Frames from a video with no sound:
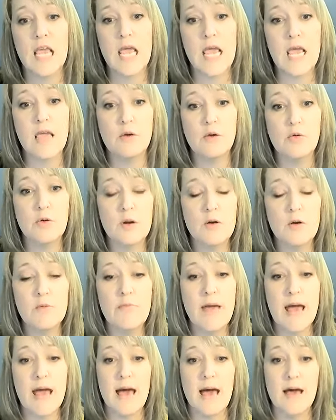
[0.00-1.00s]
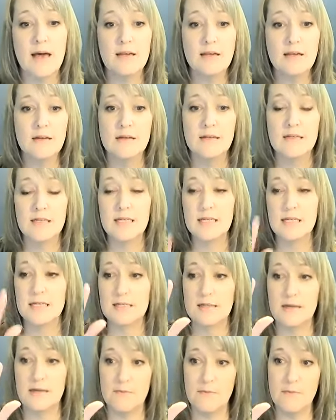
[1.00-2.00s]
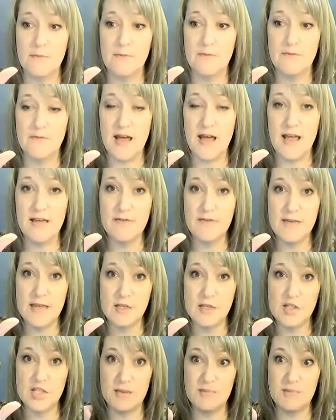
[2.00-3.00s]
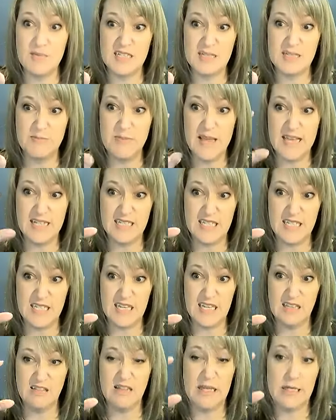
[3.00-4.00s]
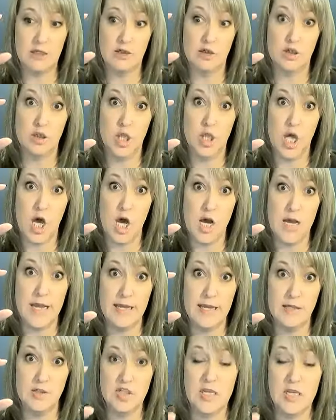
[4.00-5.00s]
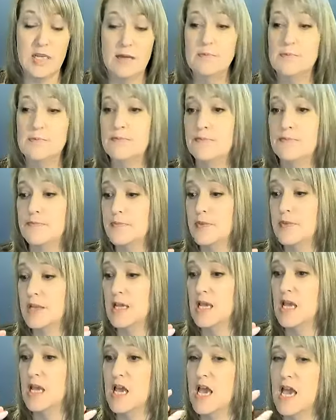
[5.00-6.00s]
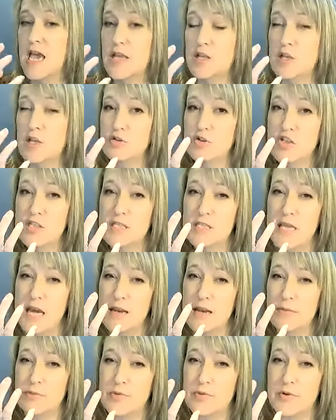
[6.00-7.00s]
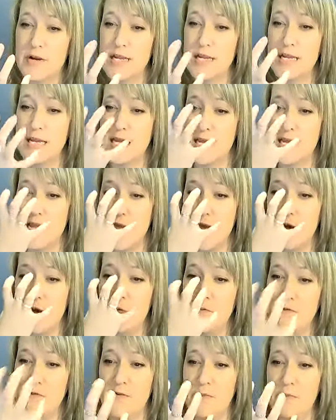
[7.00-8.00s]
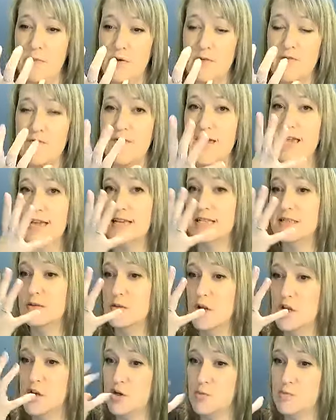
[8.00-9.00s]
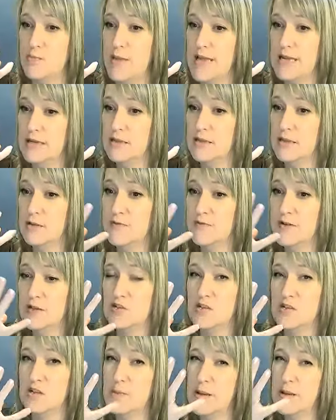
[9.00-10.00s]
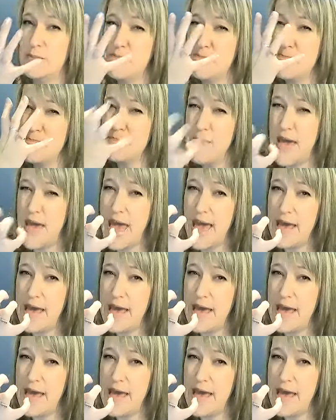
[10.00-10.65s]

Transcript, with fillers: Angry or mad is a five hand shape that's bent again, like a claw hand shape. And you just kind of bring it out from your face and bend your fingers a little bit. Mad.